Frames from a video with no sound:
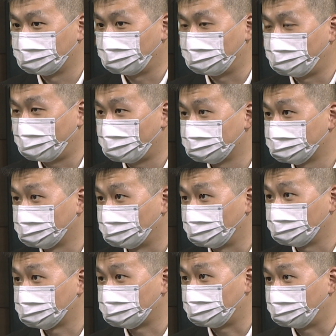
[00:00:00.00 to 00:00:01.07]
abandoned the
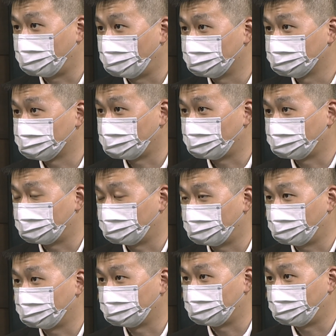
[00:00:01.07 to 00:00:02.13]
one-child policy
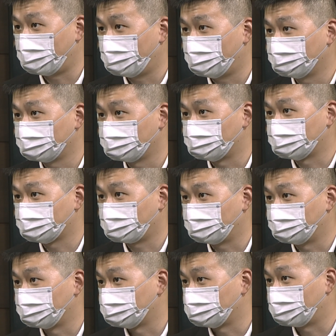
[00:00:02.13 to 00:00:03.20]
and allowed each
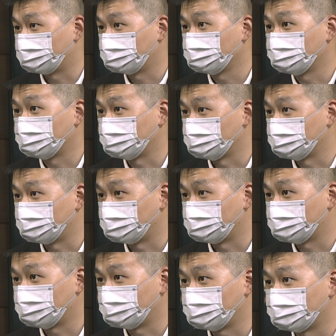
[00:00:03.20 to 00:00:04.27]
couple to have 2 children in
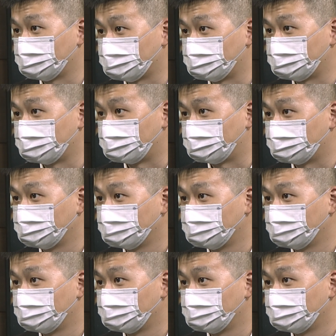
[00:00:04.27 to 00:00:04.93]
2016,